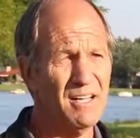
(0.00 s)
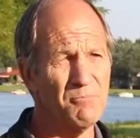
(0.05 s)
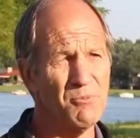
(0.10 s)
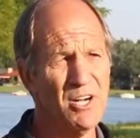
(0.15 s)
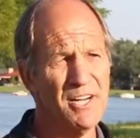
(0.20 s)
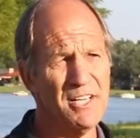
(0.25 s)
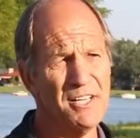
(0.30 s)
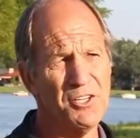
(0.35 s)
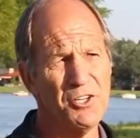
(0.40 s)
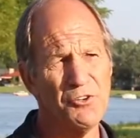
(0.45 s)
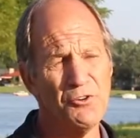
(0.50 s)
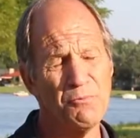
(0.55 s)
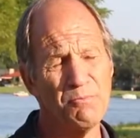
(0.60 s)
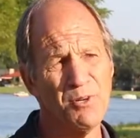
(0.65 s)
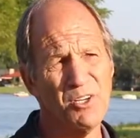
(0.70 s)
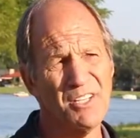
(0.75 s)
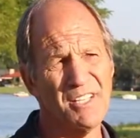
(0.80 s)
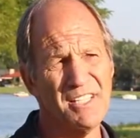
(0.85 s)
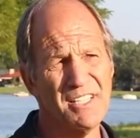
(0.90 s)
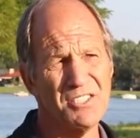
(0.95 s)
I'm writing a new
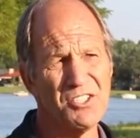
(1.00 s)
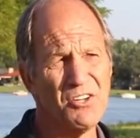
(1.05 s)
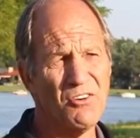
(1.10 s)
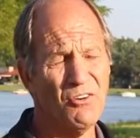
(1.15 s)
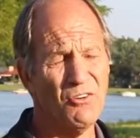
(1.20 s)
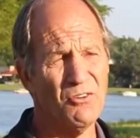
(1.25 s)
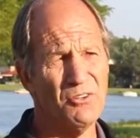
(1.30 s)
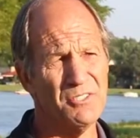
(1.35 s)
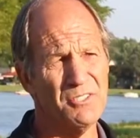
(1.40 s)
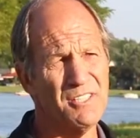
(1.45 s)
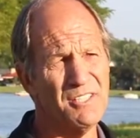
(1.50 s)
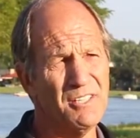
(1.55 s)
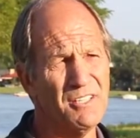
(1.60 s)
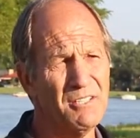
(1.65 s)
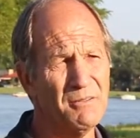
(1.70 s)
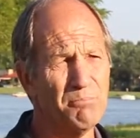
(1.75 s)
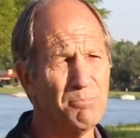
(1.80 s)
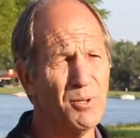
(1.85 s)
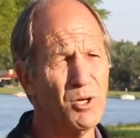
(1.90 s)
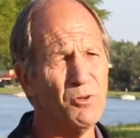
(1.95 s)
book, and it's called
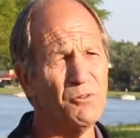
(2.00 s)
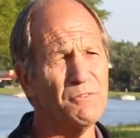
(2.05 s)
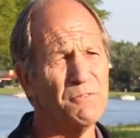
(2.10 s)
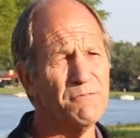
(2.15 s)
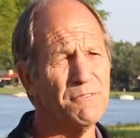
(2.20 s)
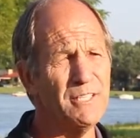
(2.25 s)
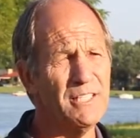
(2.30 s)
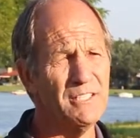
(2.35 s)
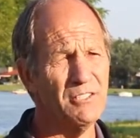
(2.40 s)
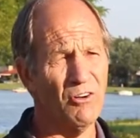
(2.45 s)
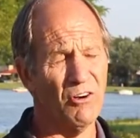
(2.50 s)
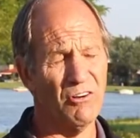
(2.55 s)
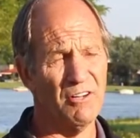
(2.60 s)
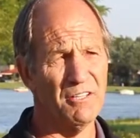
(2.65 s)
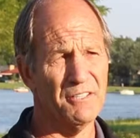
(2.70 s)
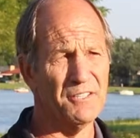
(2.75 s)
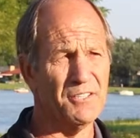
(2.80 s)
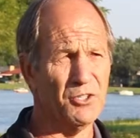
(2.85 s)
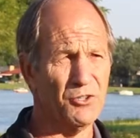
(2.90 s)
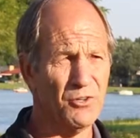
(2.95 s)
uh, Both Feet
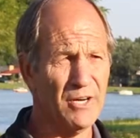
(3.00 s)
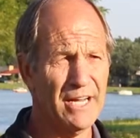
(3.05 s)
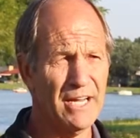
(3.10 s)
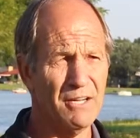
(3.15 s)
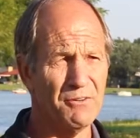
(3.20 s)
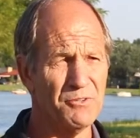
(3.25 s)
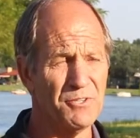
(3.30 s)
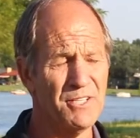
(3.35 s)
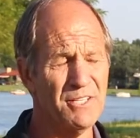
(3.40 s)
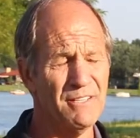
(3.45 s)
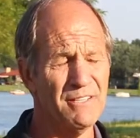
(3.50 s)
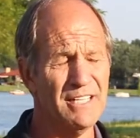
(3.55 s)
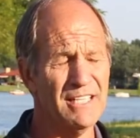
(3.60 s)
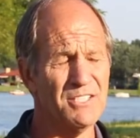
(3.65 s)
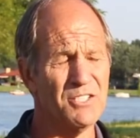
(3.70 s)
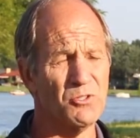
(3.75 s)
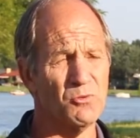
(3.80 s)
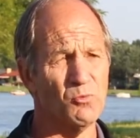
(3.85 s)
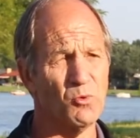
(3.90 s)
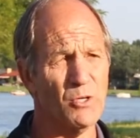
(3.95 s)
on the Ground.
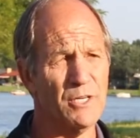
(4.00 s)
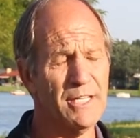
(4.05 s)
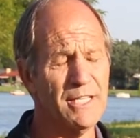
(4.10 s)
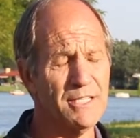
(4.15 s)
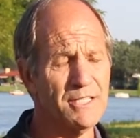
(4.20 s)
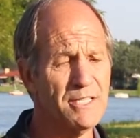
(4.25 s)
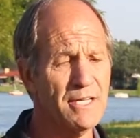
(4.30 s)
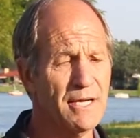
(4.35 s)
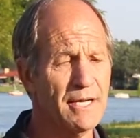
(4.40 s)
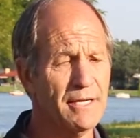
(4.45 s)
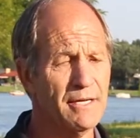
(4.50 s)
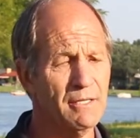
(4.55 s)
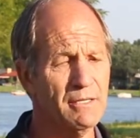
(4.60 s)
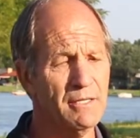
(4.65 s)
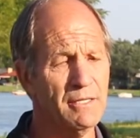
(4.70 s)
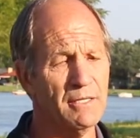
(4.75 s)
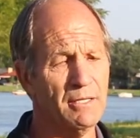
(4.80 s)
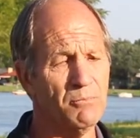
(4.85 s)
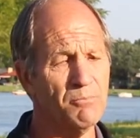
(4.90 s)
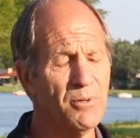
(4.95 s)
That's the working
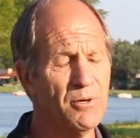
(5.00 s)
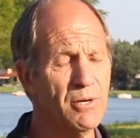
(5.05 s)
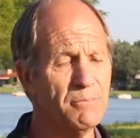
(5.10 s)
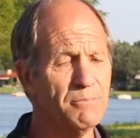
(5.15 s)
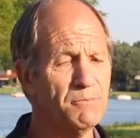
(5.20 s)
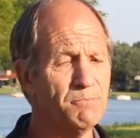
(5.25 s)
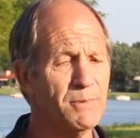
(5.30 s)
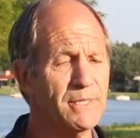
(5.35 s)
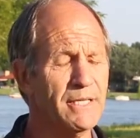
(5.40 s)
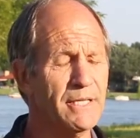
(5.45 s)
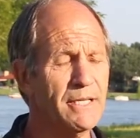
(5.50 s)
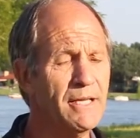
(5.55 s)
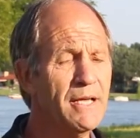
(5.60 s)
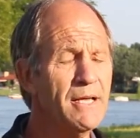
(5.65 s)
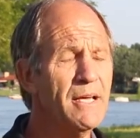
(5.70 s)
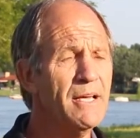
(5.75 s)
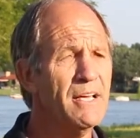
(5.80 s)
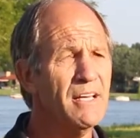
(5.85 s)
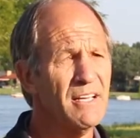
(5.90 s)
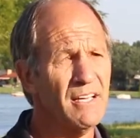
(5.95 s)
title. It'll probably
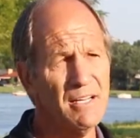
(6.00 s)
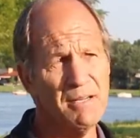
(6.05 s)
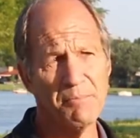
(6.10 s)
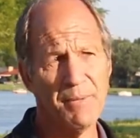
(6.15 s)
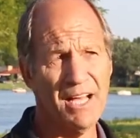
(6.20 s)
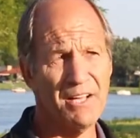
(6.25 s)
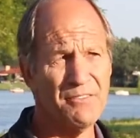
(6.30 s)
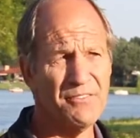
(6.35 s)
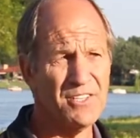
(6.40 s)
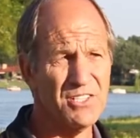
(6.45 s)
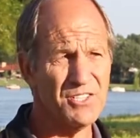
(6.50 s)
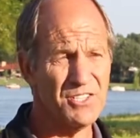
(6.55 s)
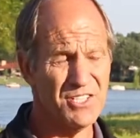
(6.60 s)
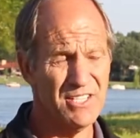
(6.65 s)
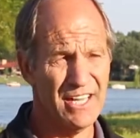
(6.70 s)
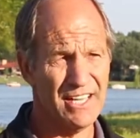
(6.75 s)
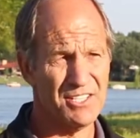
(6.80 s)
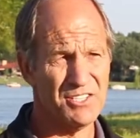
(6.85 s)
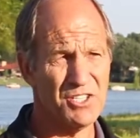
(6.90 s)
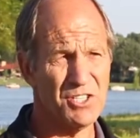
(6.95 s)
come out this
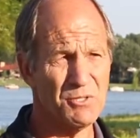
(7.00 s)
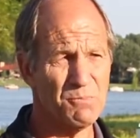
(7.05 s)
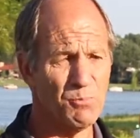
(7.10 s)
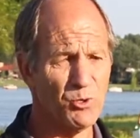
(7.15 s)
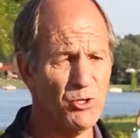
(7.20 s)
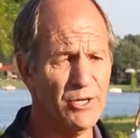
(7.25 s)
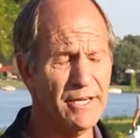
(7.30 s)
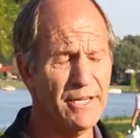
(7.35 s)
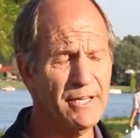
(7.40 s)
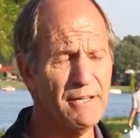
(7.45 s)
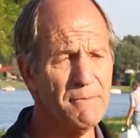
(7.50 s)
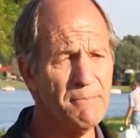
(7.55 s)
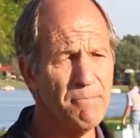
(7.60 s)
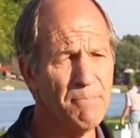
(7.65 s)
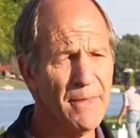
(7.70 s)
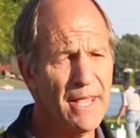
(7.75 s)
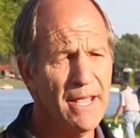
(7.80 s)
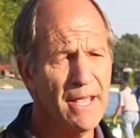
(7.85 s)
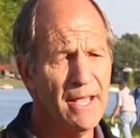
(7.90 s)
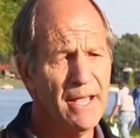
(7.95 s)
next spring.
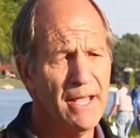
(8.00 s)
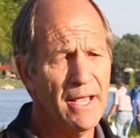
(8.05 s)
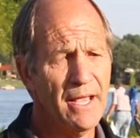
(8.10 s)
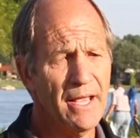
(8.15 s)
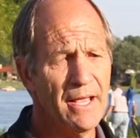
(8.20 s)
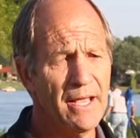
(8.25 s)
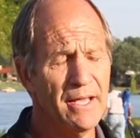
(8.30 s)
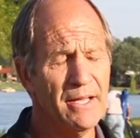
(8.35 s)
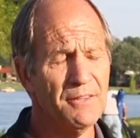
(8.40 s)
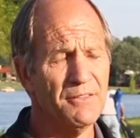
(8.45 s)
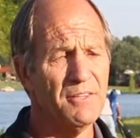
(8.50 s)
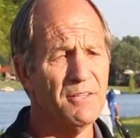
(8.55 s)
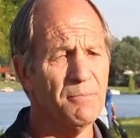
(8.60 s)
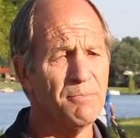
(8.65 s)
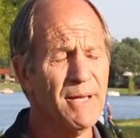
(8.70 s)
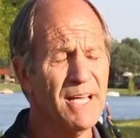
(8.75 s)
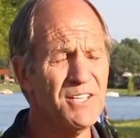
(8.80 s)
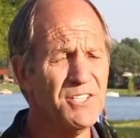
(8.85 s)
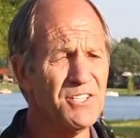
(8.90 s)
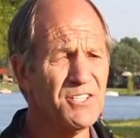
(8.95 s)
And the
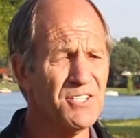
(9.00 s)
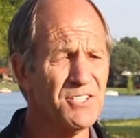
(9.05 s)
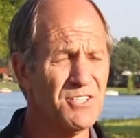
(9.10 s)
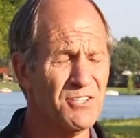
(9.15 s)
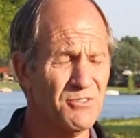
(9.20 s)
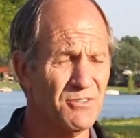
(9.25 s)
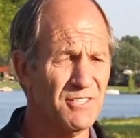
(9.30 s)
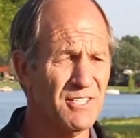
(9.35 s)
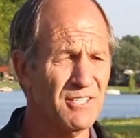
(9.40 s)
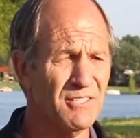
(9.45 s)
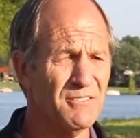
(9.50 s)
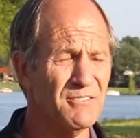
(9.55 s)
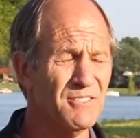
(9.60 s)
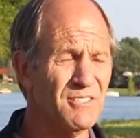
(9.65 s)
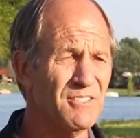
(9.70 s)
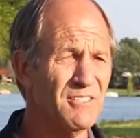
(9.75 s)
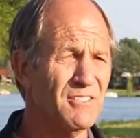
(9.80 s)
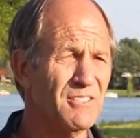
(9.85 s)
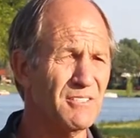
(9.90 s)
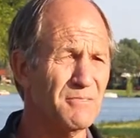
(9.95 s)
basis or the,
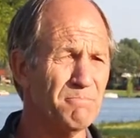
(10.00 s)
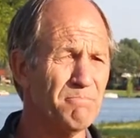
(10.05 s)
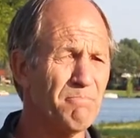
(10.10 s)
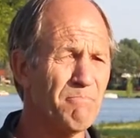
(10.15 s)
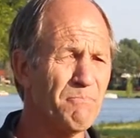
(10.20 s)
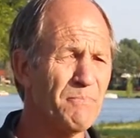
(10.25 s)
the,